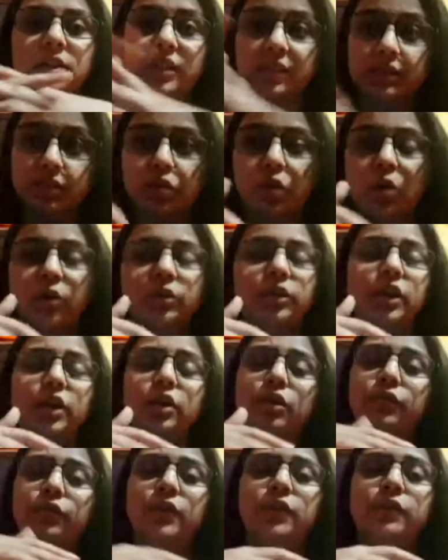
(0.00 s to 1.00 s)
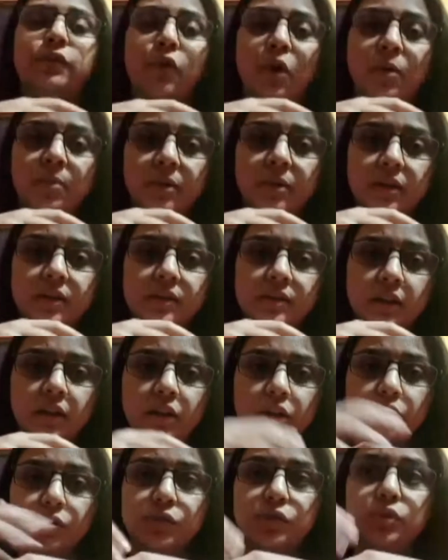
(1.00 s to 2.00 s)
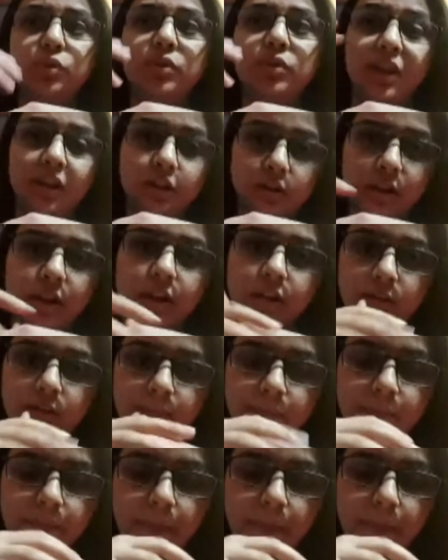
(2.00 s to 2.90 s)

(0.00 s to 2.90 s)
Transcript: this doctrine of informed consent used to regulate.